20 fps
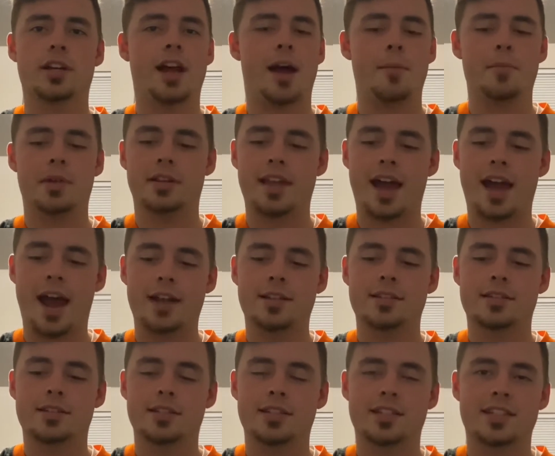I mean,
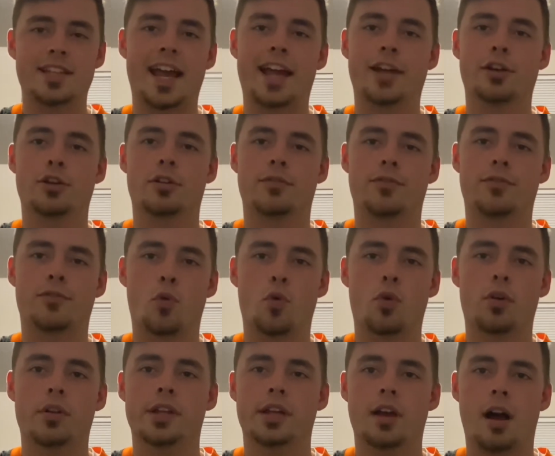that's the standard
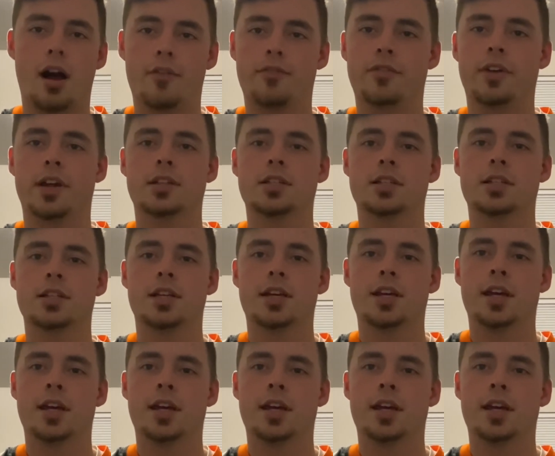for the offense.